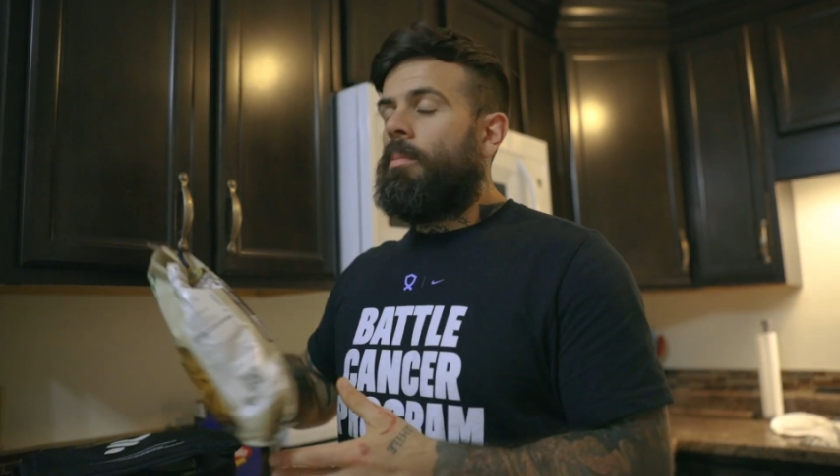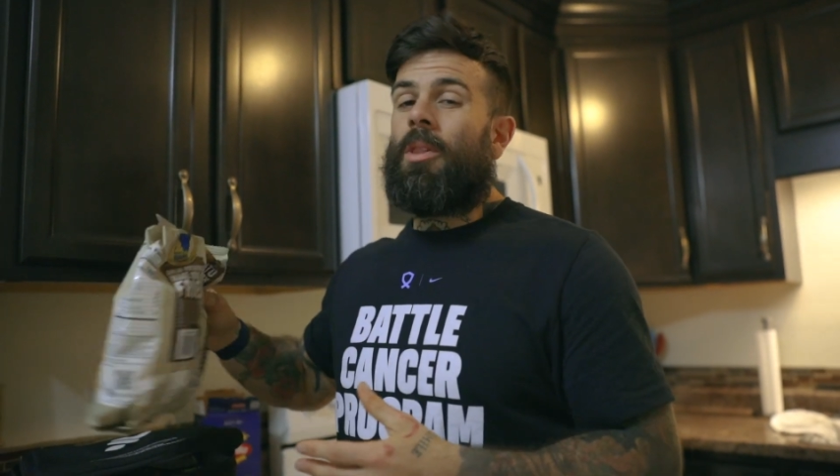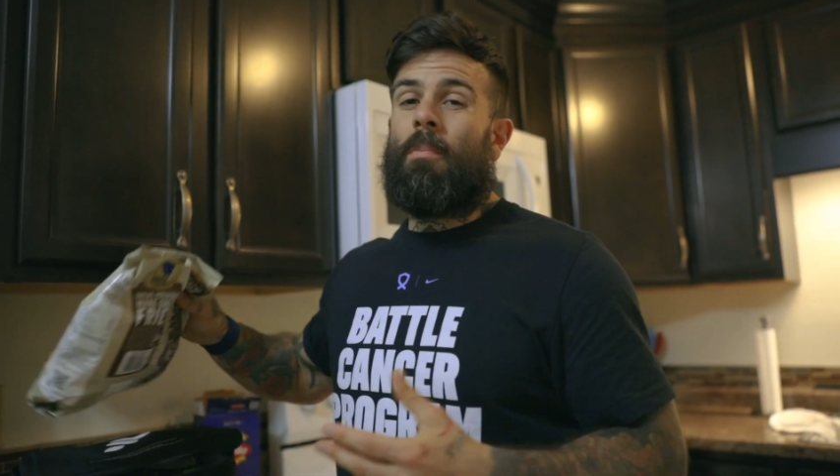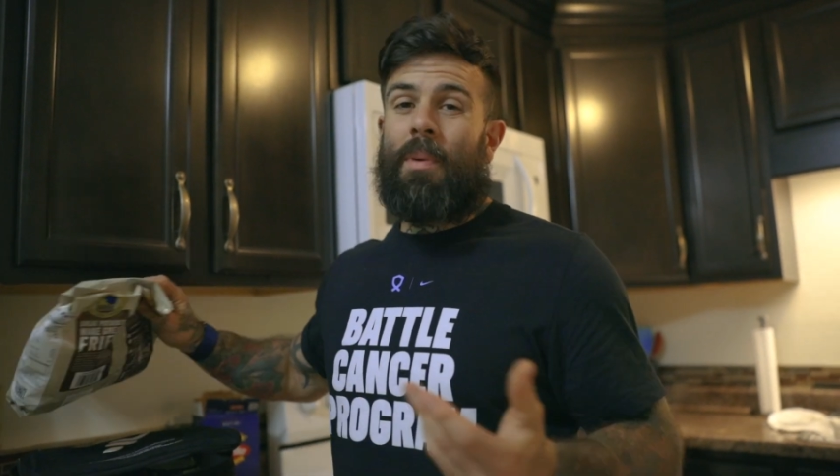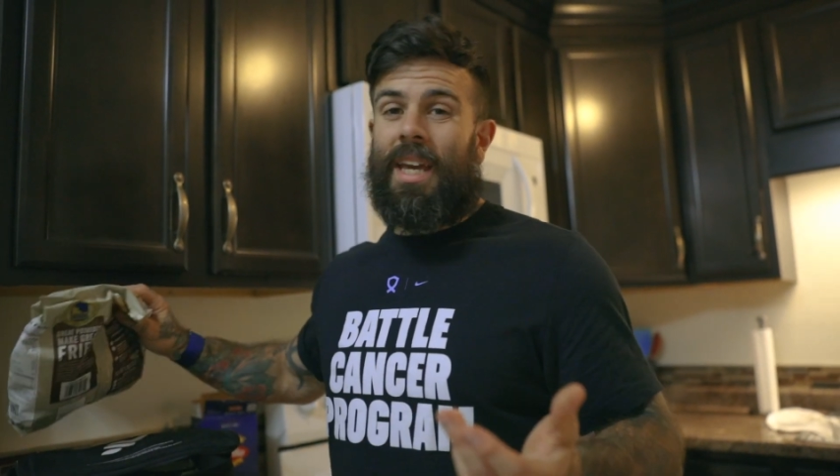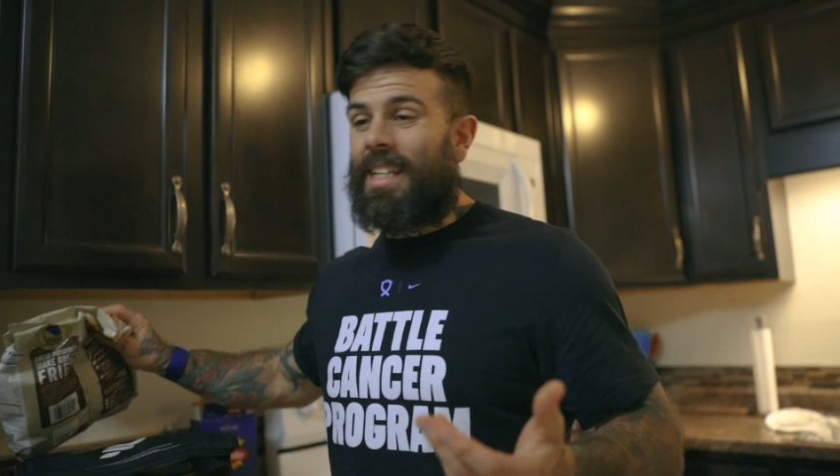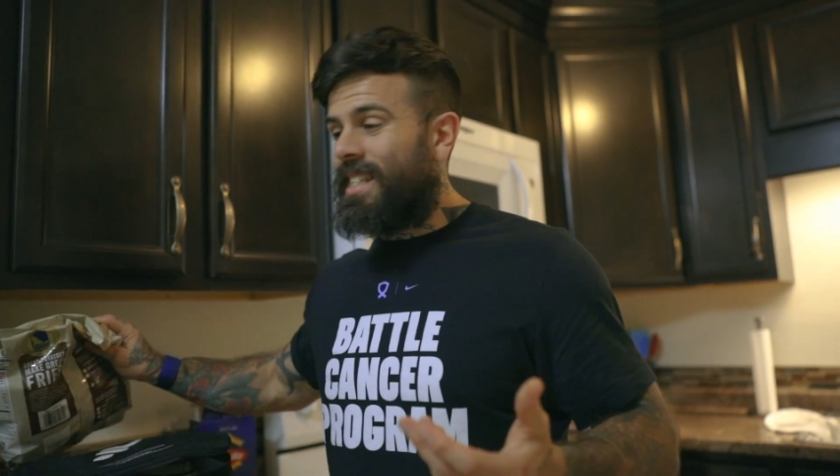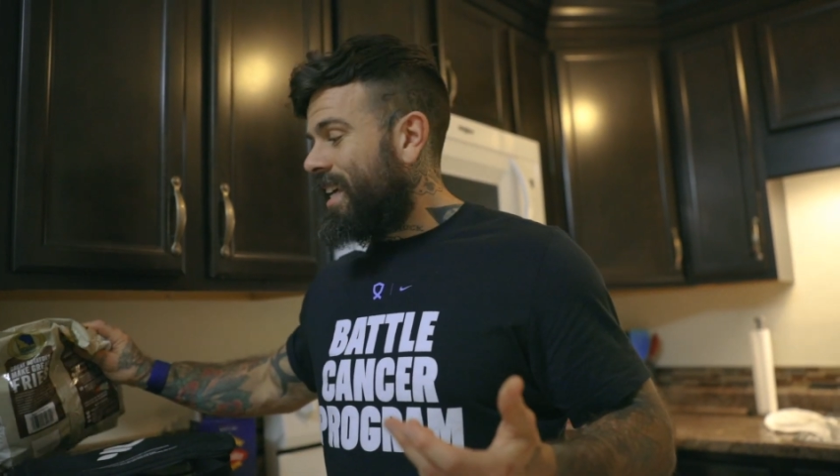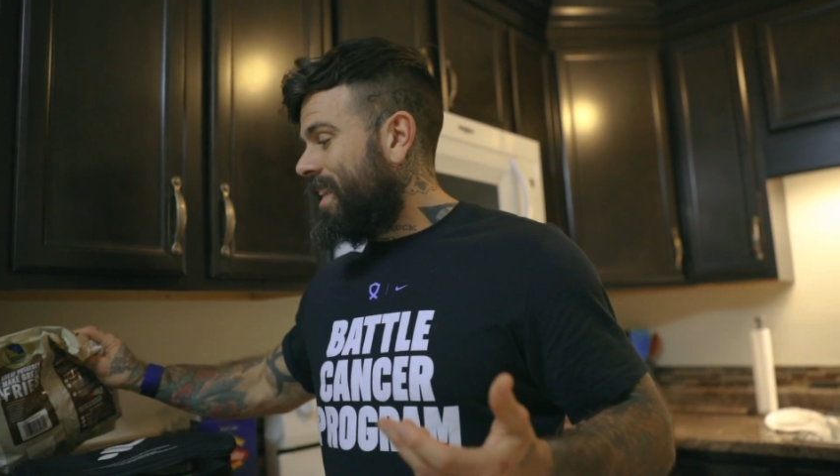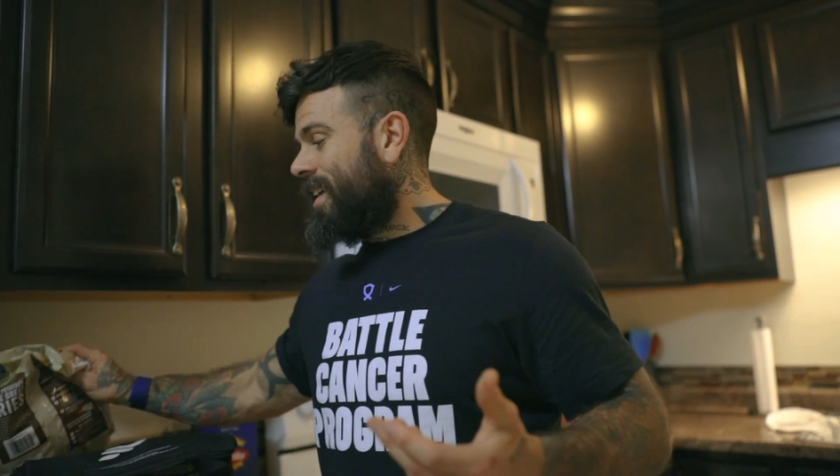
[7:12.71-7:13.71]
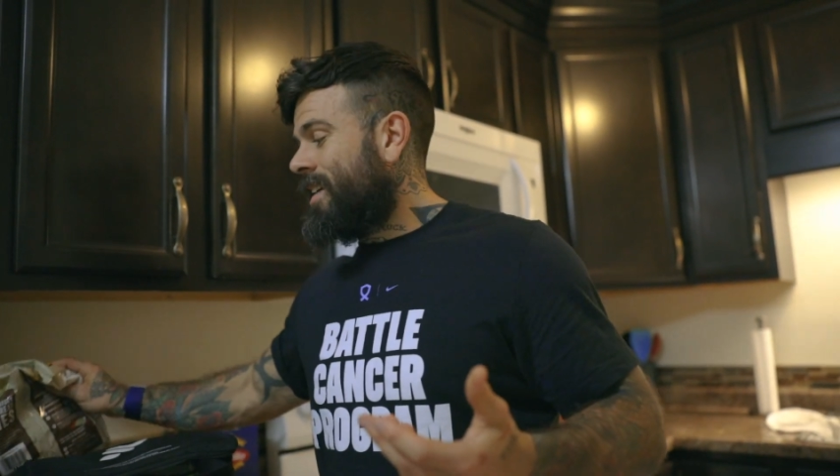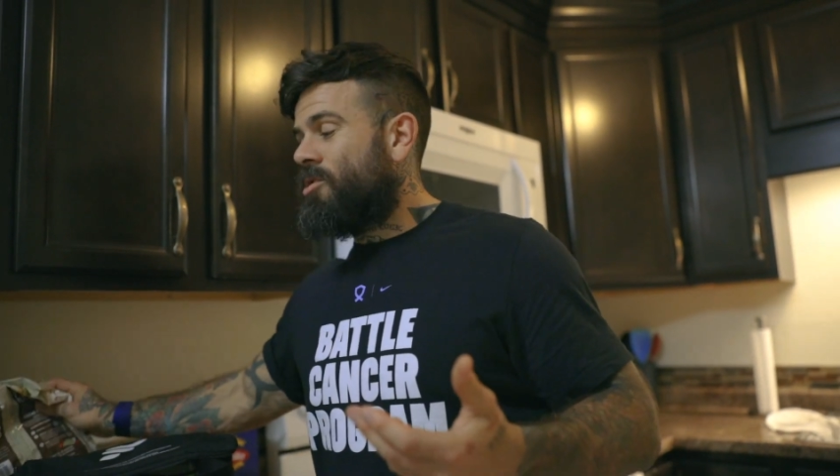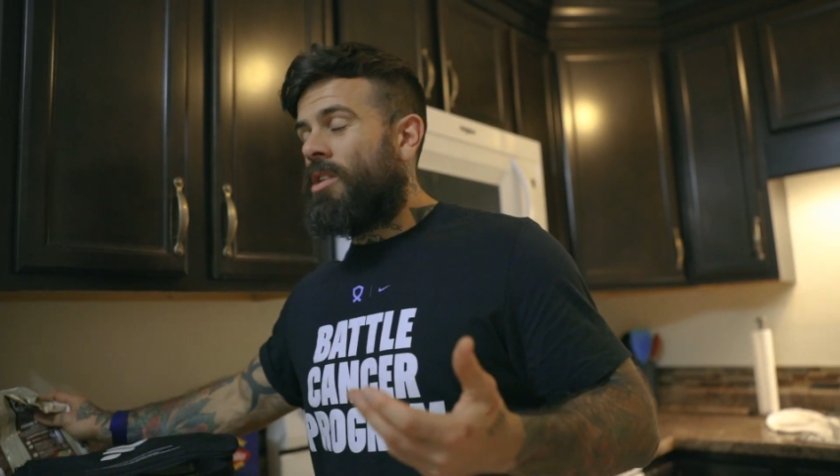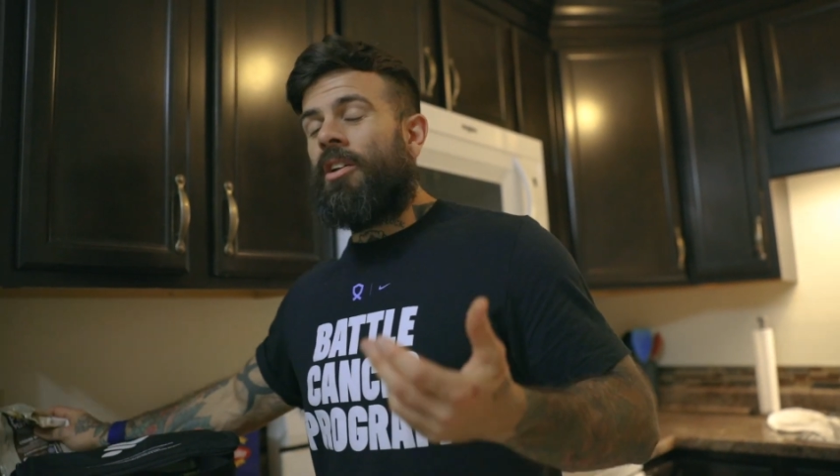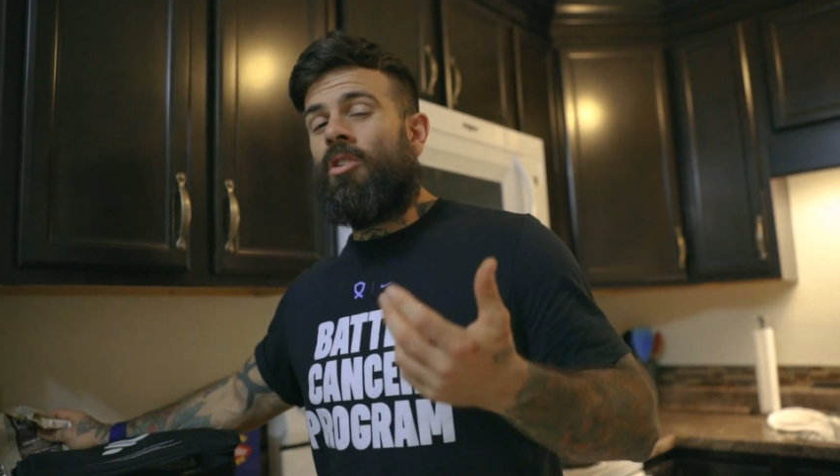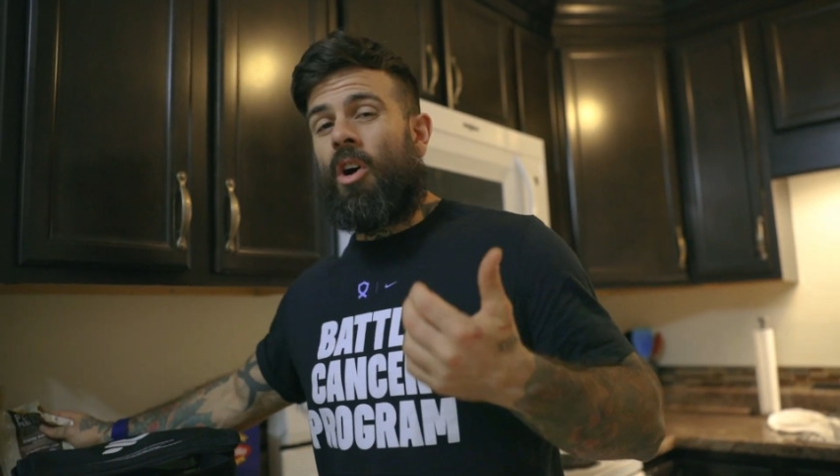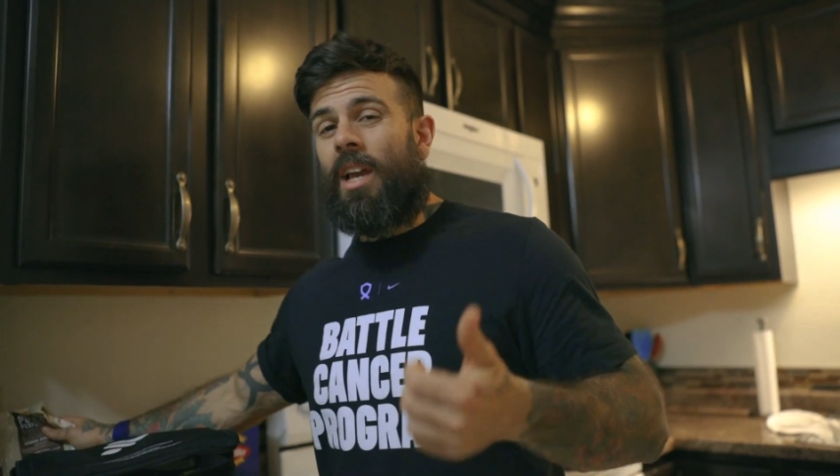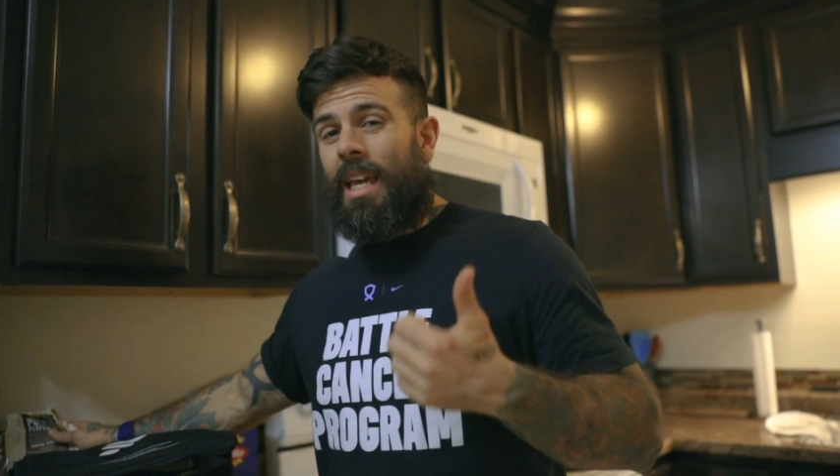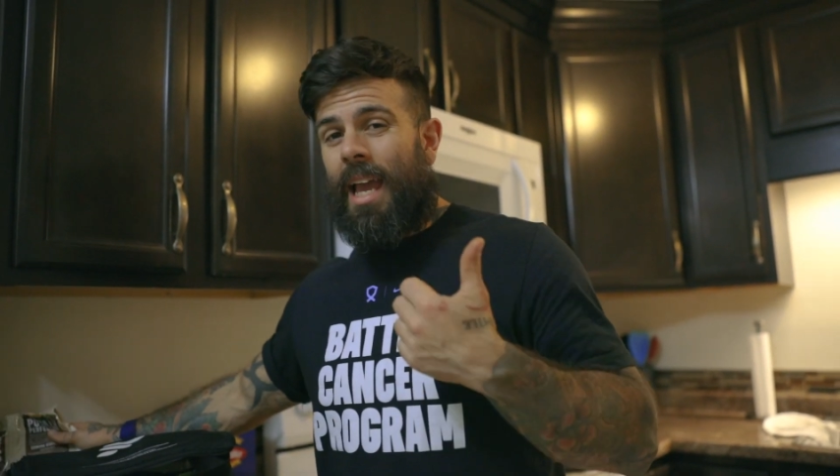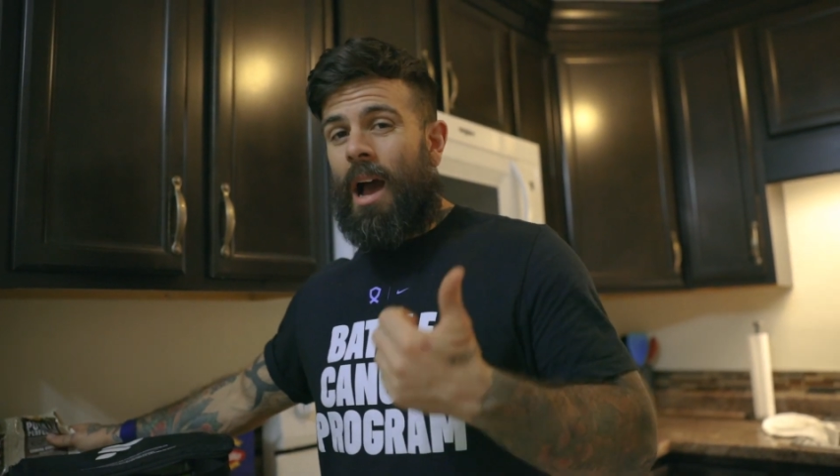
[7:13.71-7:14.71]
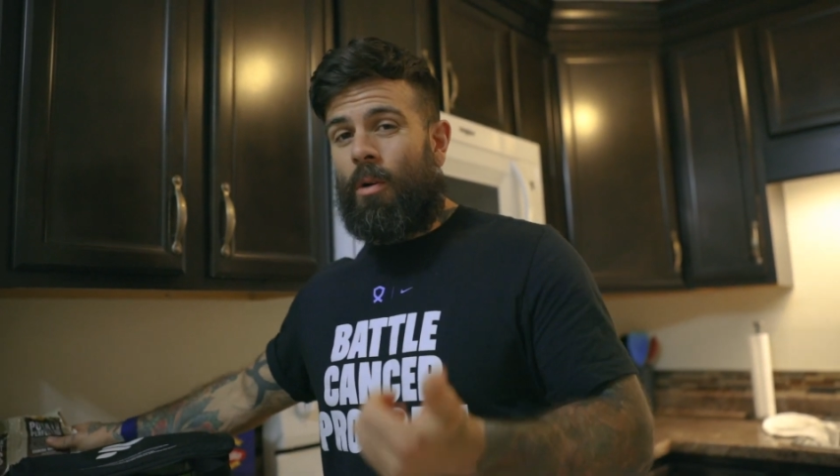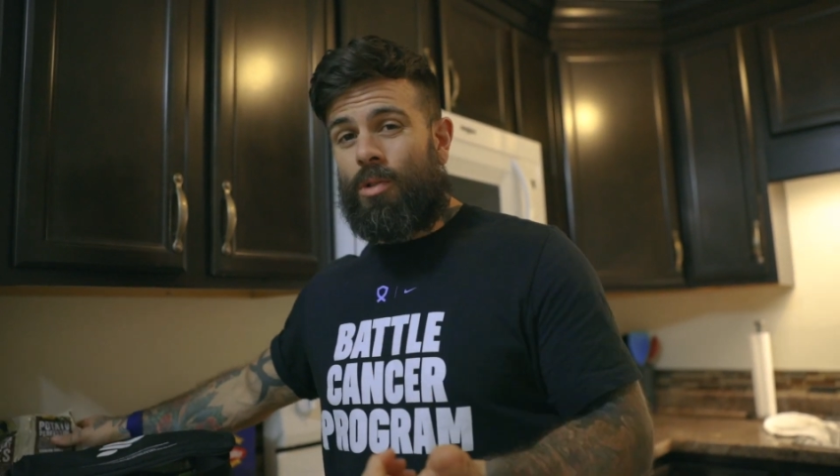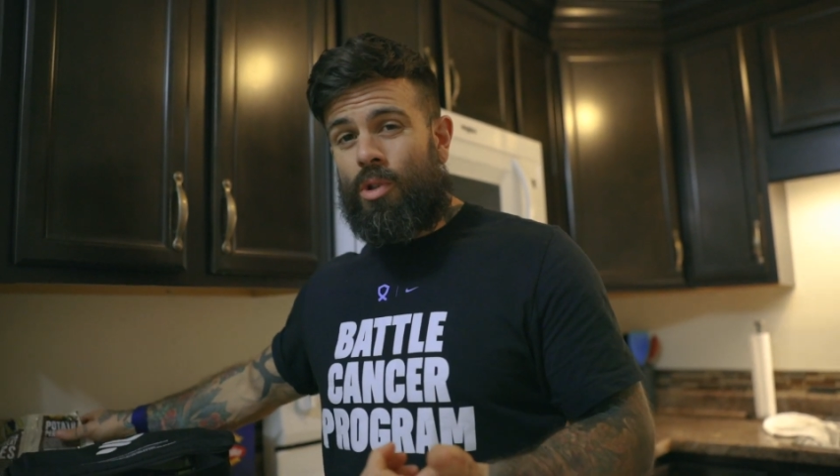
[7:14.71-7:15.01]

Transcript: But the biggest key thing is trying to not eat out